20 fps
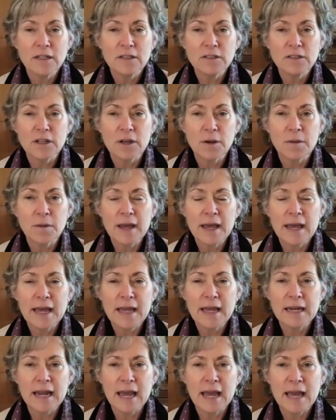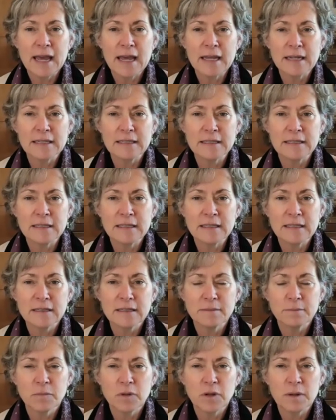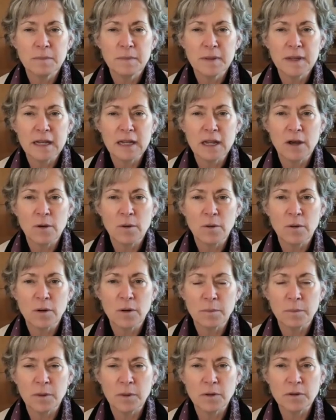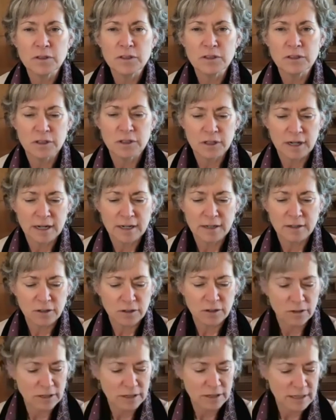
to go ahead and put a pillow or a bolster under your